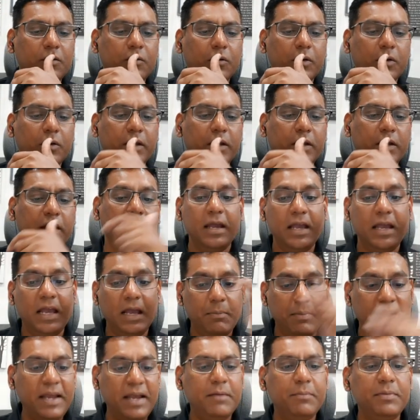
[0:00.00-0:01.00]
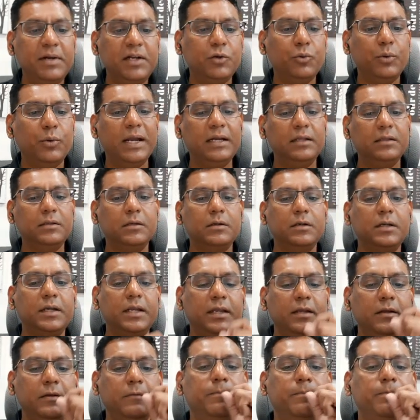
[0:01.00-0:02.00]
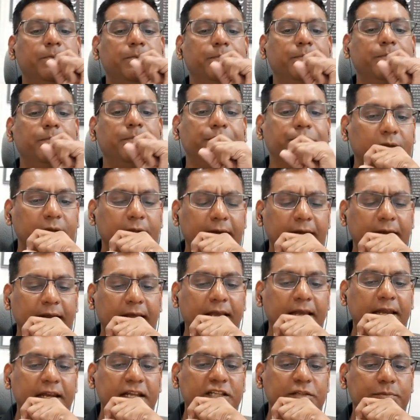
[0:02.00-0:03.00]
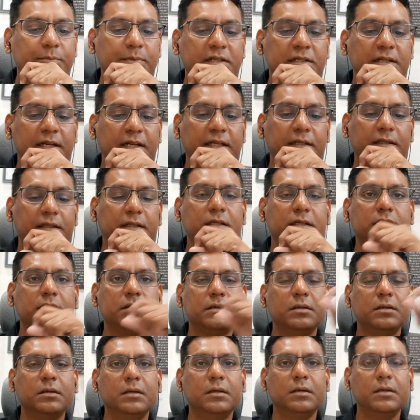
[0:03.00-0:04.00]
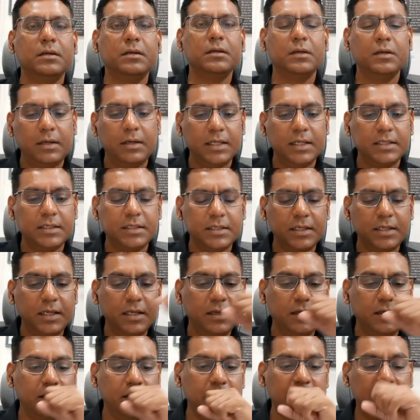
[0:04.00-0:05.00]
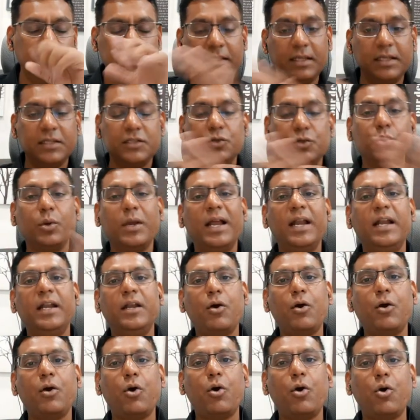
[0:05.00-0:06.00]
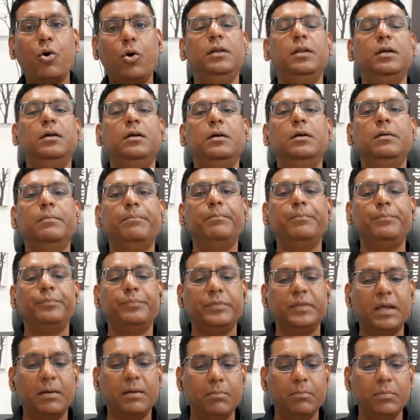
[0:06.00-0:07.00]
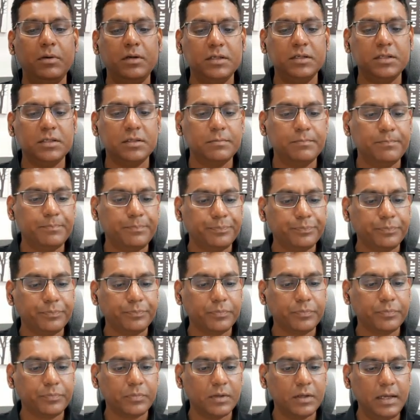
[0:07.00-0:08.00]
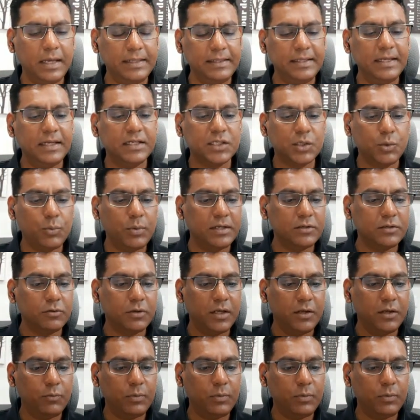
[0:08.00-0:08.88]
Okay. Am I able to get 13? That I can express like this. Let's say, let's look at all the numbers and their squares. Okay.